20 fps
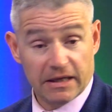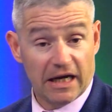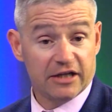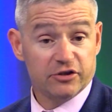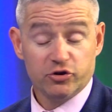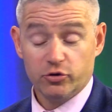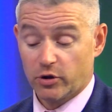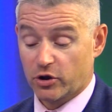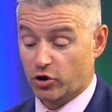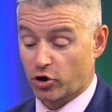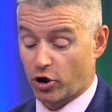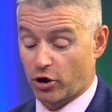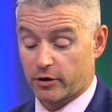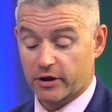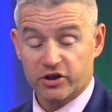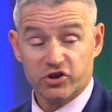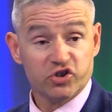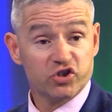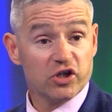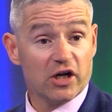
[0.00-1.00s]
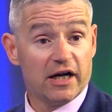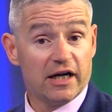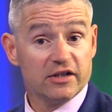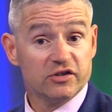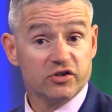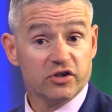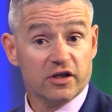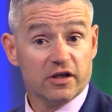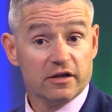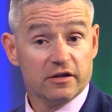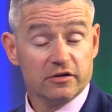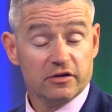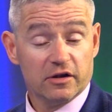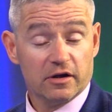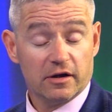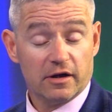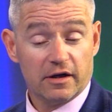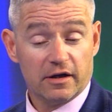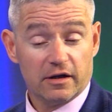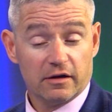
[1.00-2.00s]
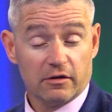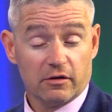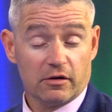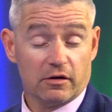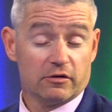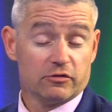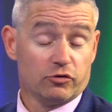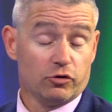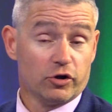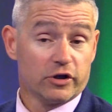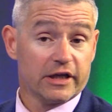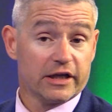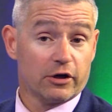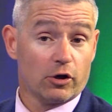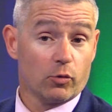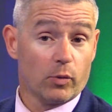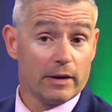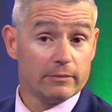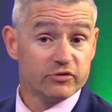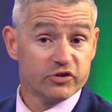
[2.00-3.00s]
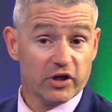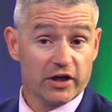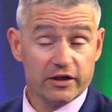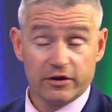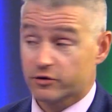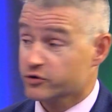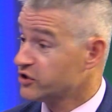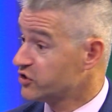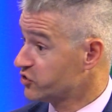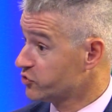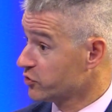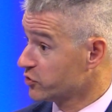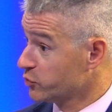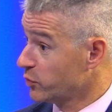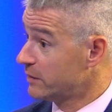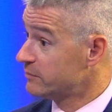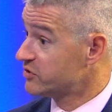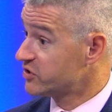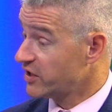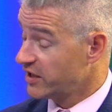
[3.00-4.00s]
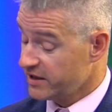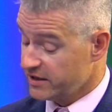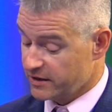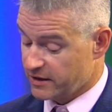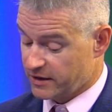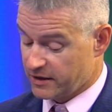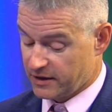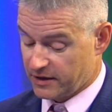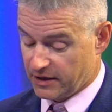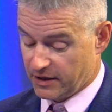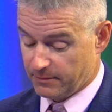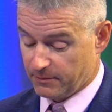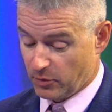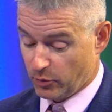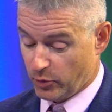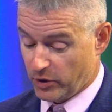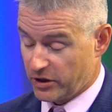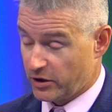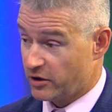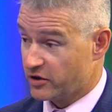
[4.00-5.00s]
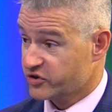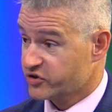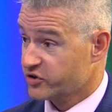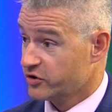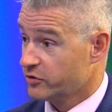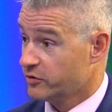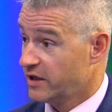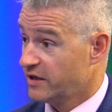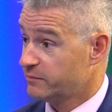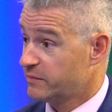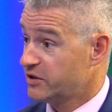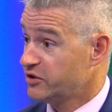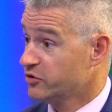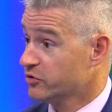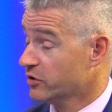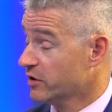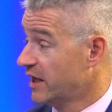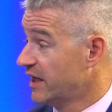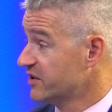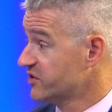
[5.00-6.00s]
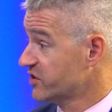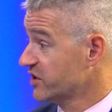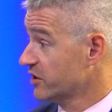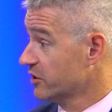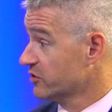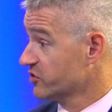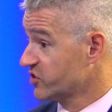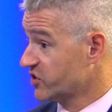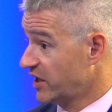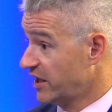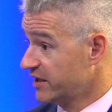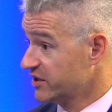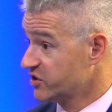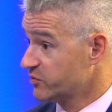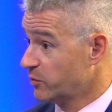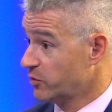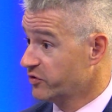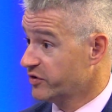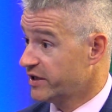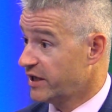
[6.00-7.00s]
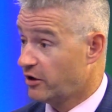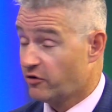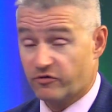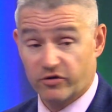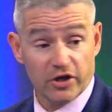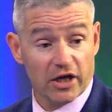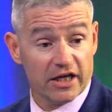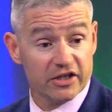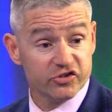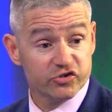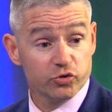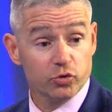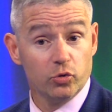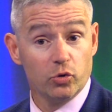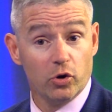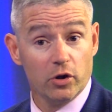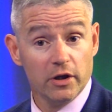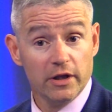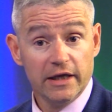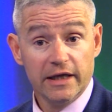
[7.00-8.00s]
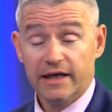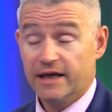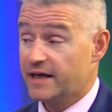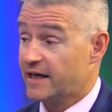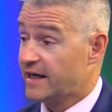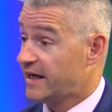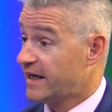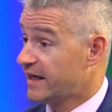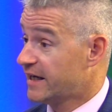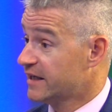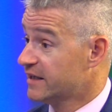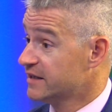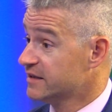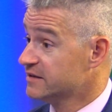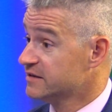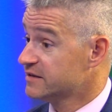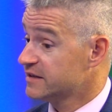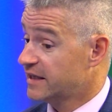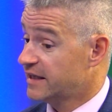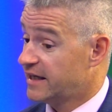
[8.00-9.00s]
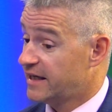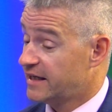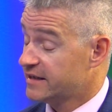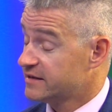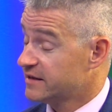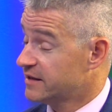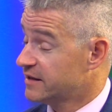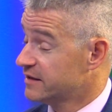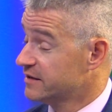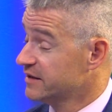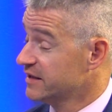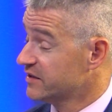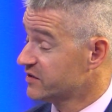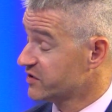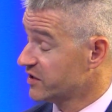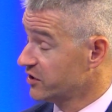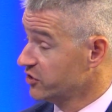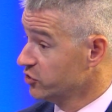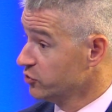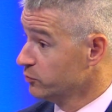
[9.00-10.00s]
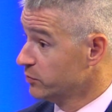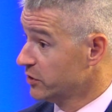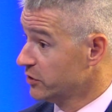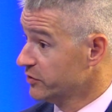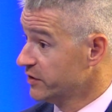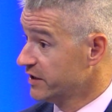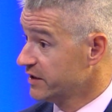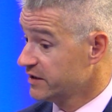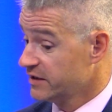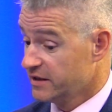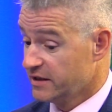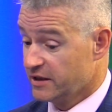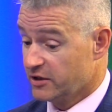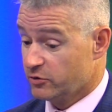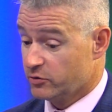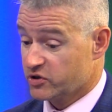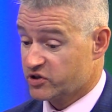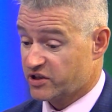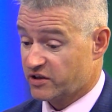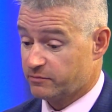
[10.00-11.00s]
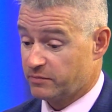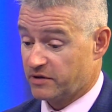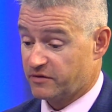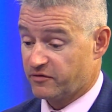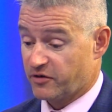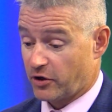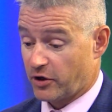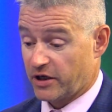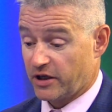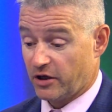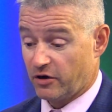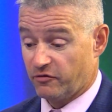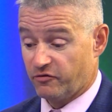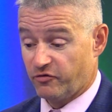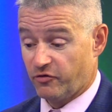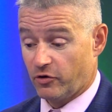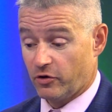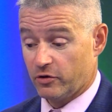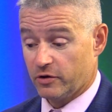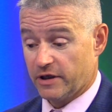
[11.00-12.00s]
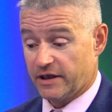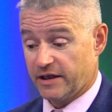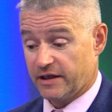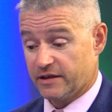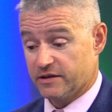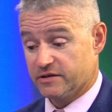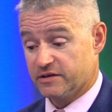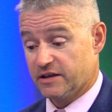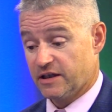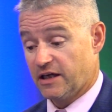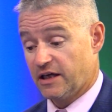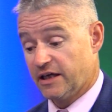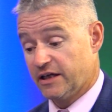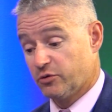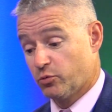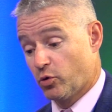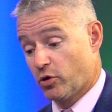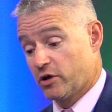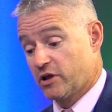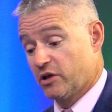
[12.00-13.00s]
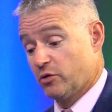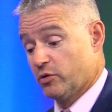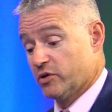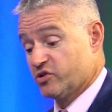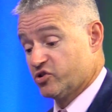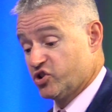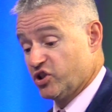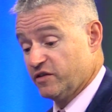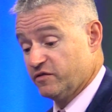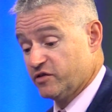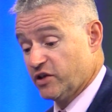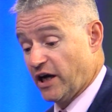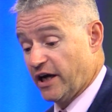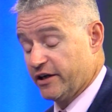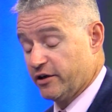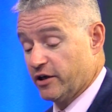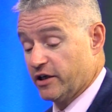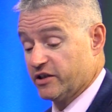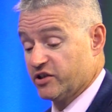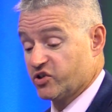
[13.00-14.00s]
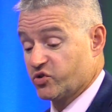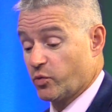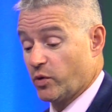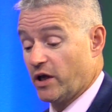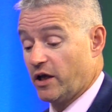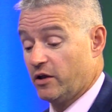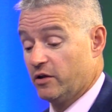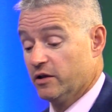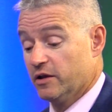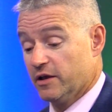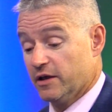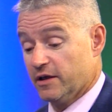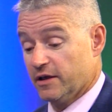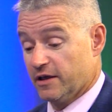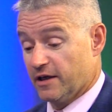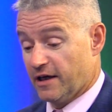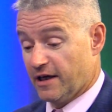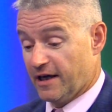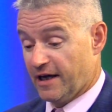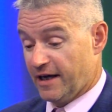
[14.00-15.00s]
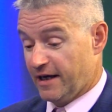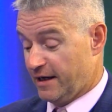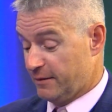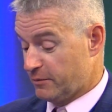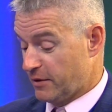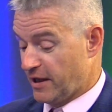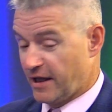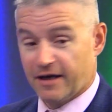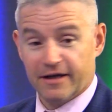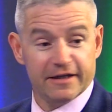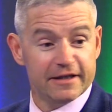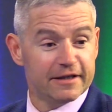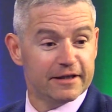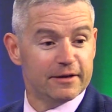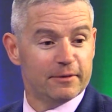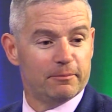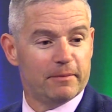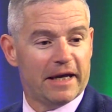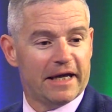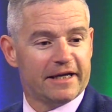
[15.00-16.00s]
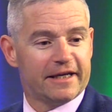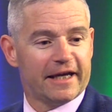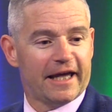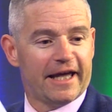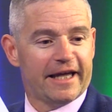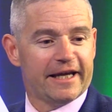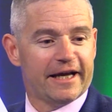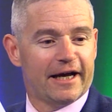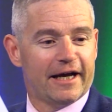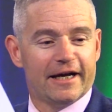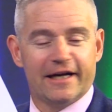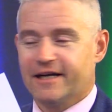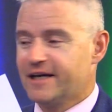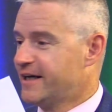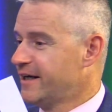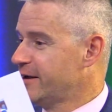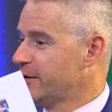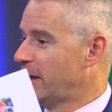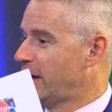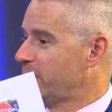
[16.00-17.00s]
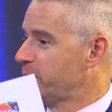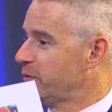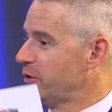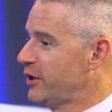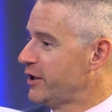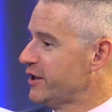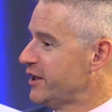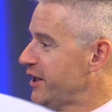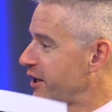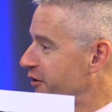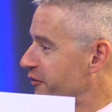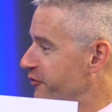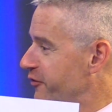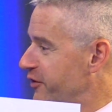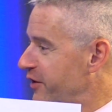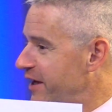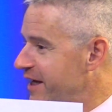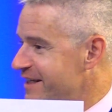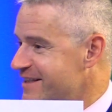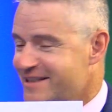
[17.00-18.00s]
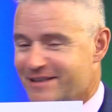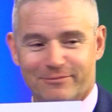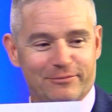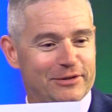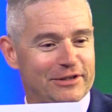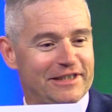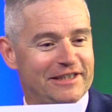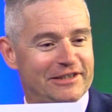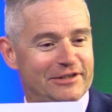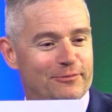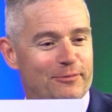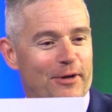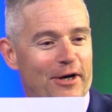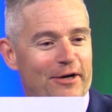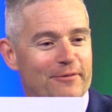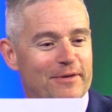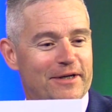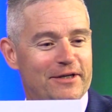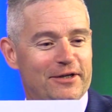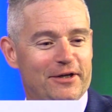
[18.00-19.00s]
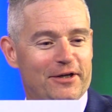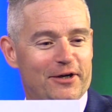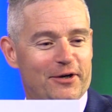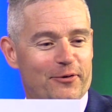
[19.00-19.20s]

I, do encourage uh, to look at our website, our district website. Um, we also have been utilizing our signs both at Alvirne High School and at uh, the SAU building, which have been very helpful and, uh, and working with Chief Dion as well. Uh, I'm going to make a, uh, a plug here for the Hudson Police Department.